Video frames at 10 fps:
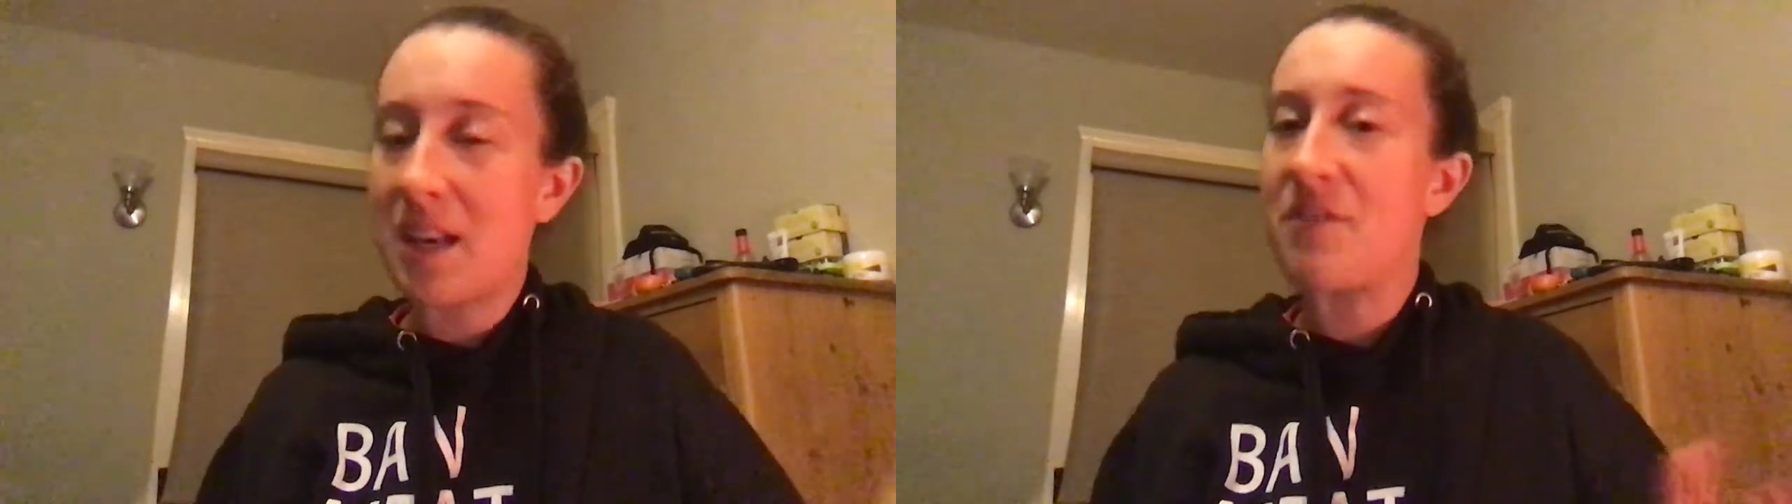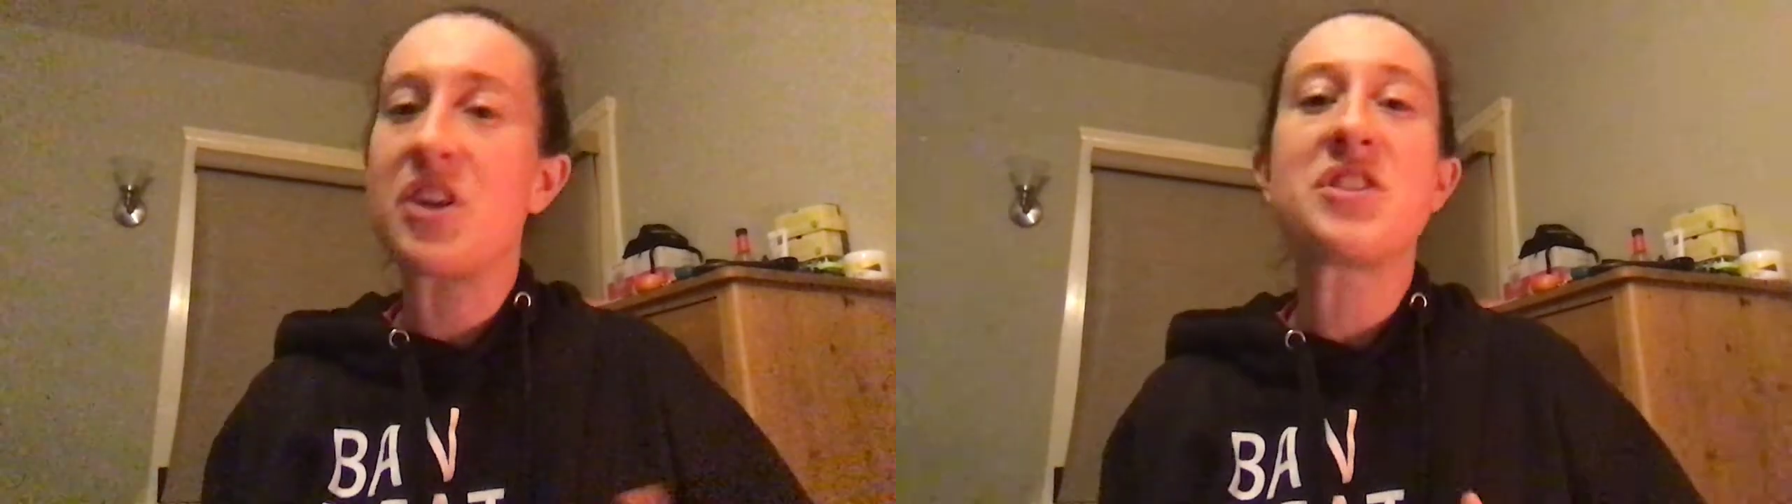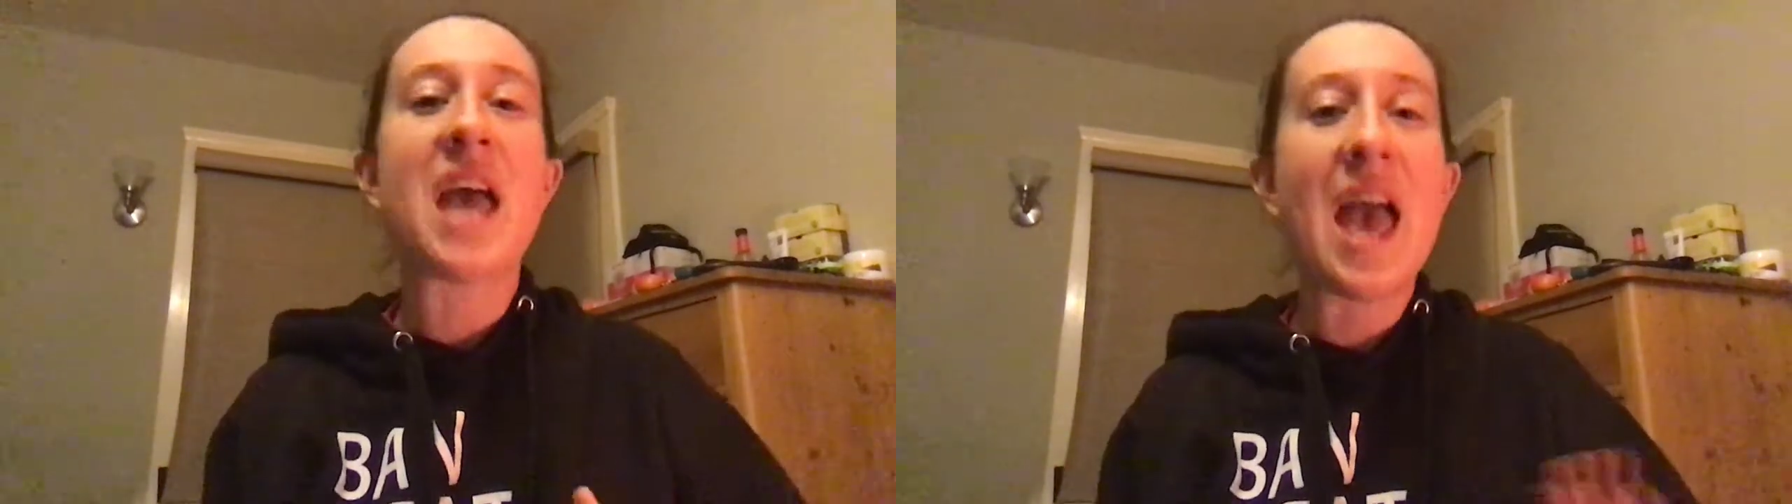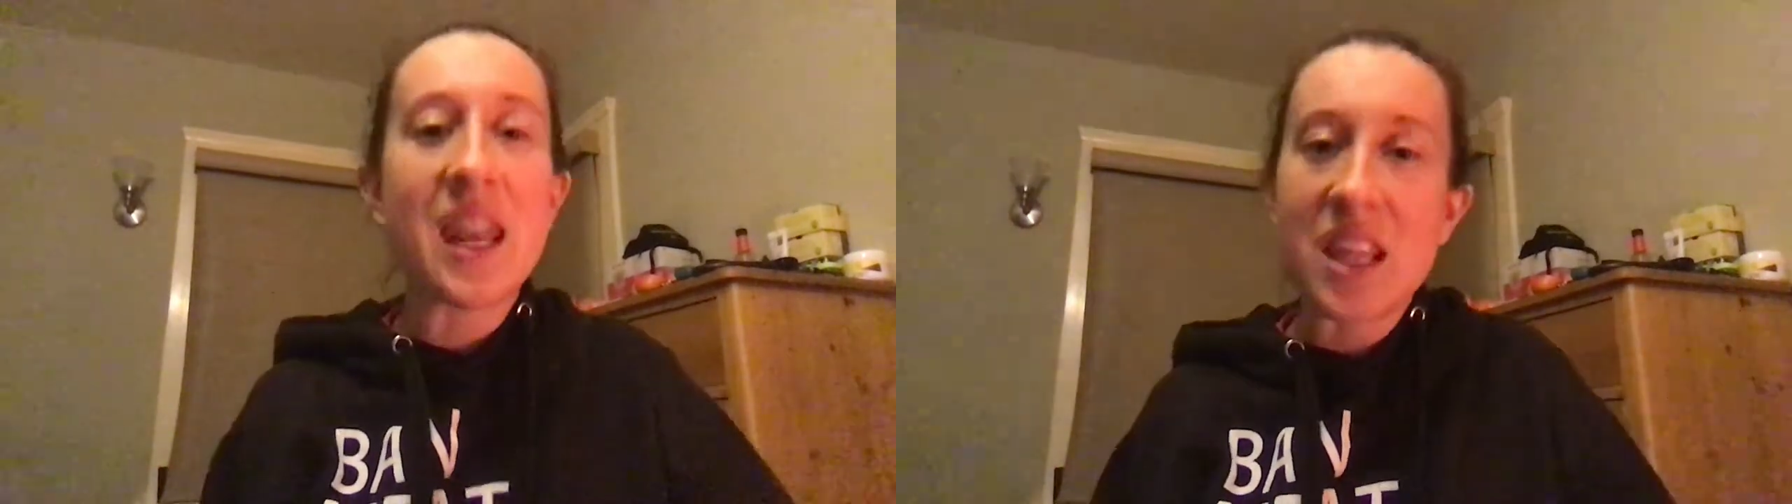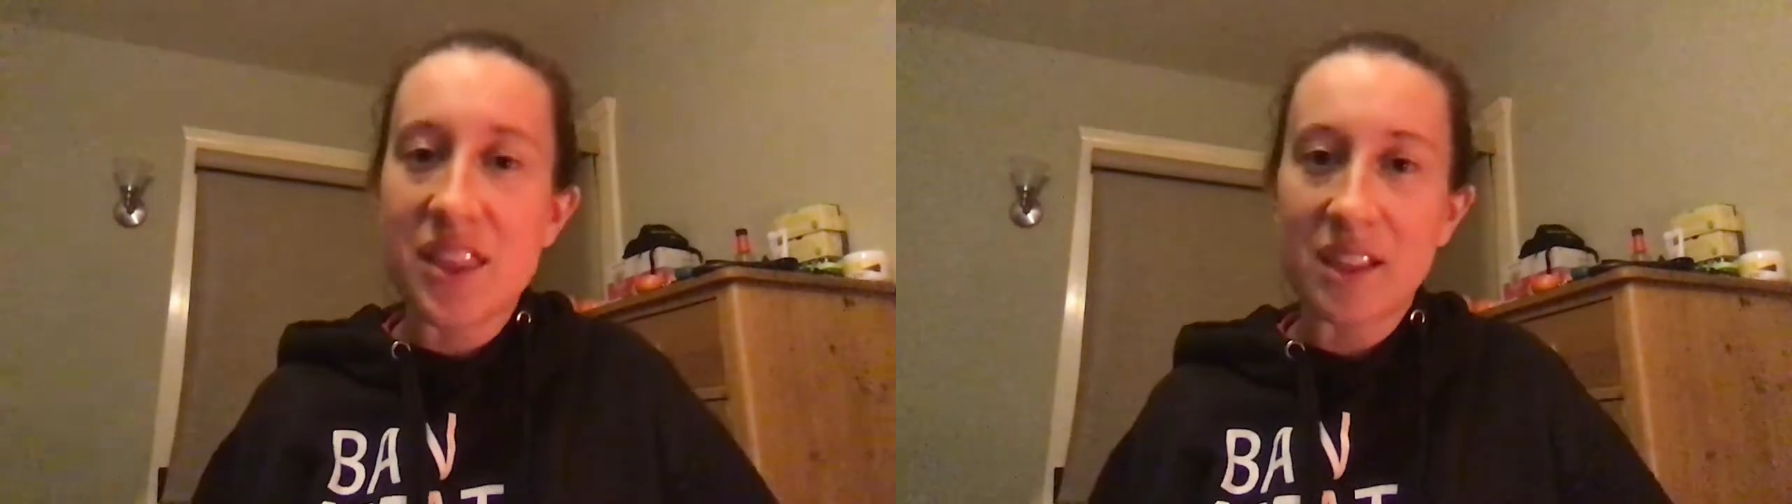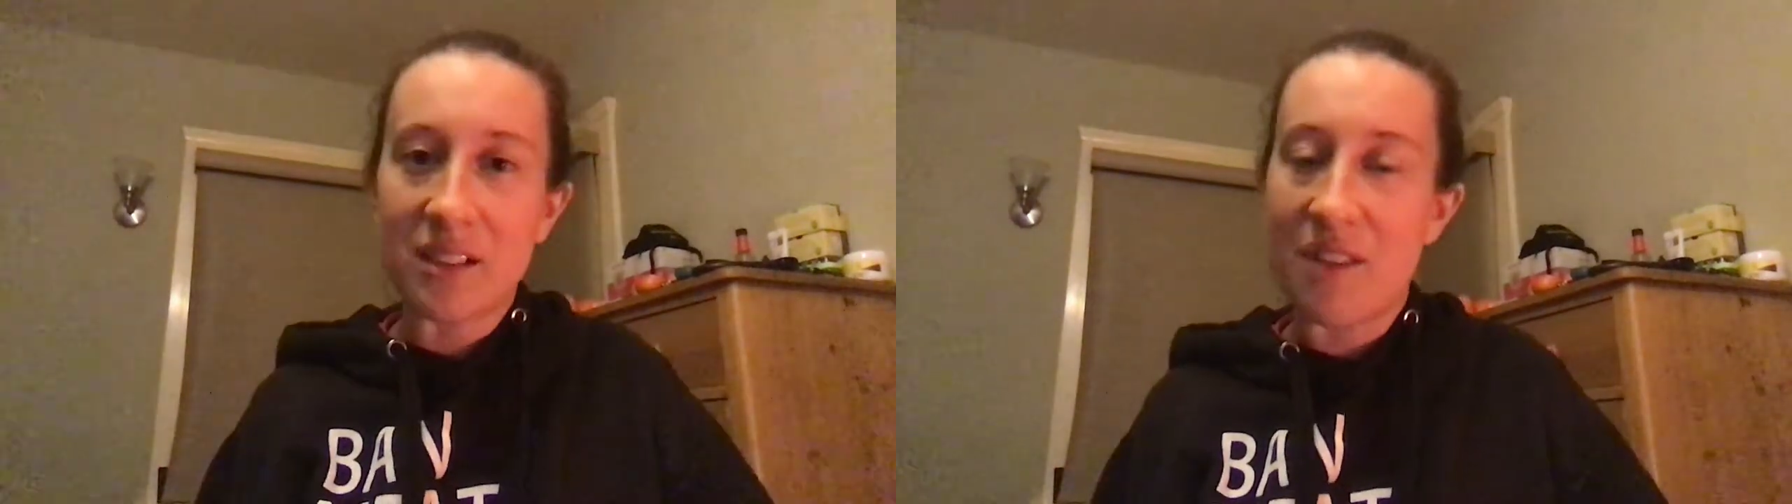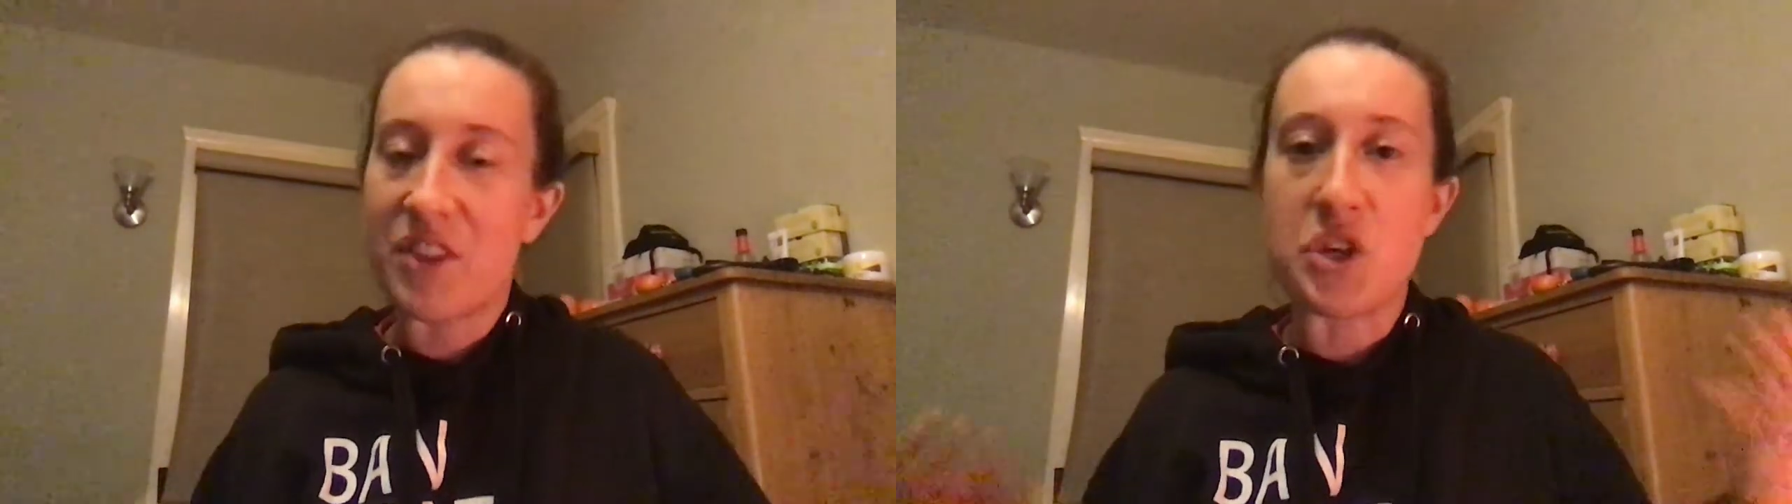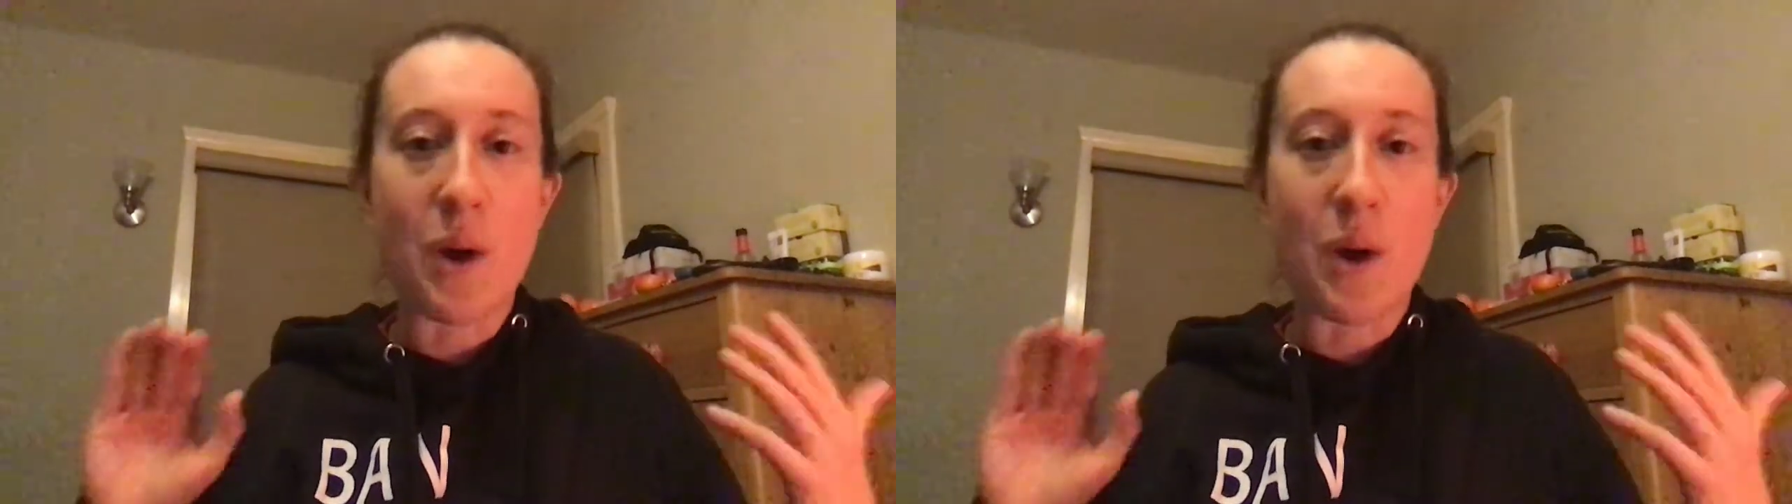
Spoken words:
if there's anything left that you